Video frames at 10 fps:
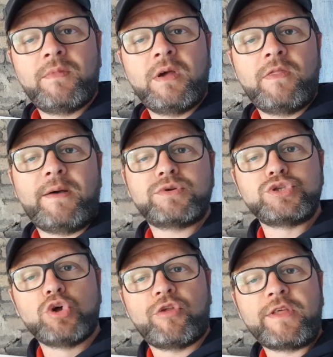There was
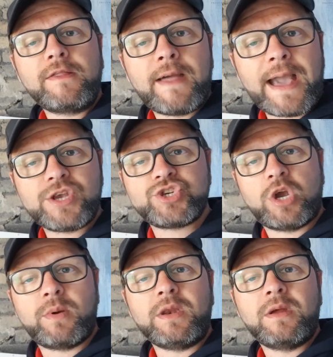nothing there
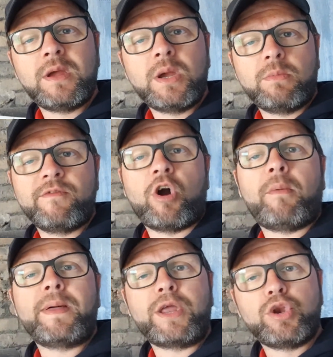showing. We've got them
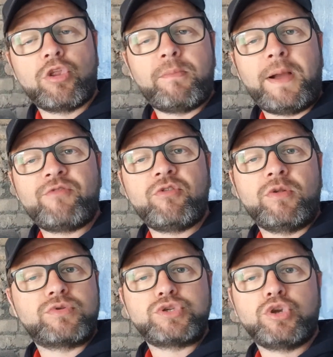in another bedroom, there
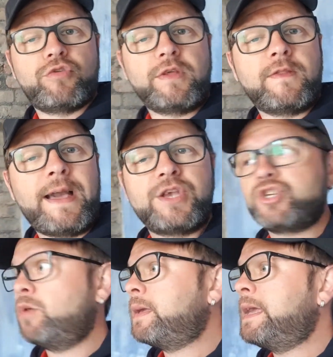was nothing there
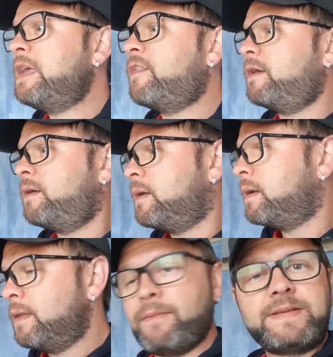showing either.
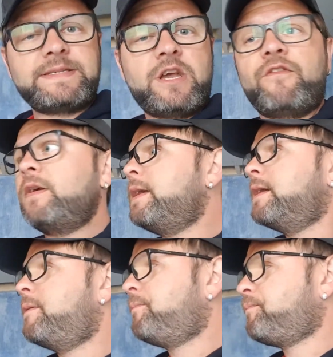Let me see over here.